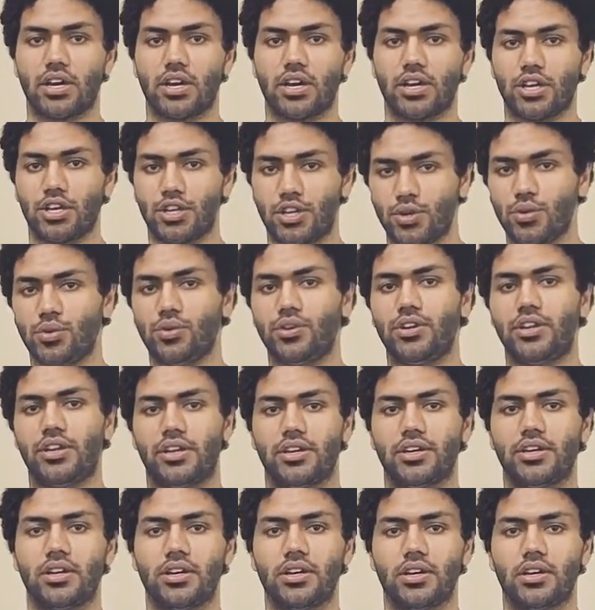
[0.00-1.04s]
you need
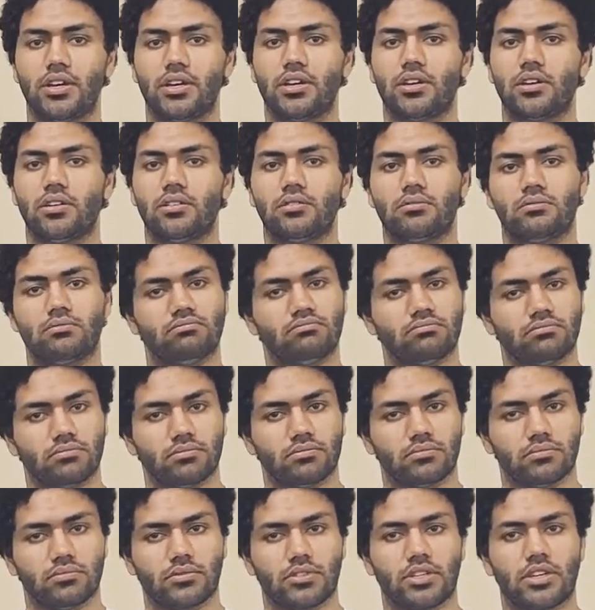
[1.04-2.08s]

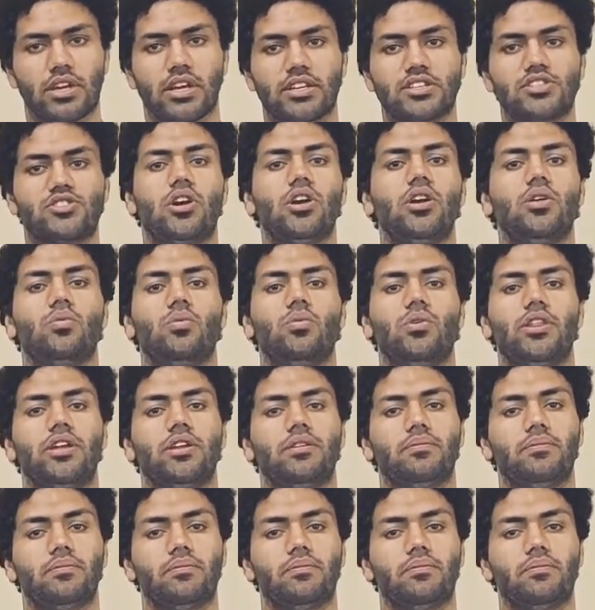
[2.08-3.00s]
to get started with it.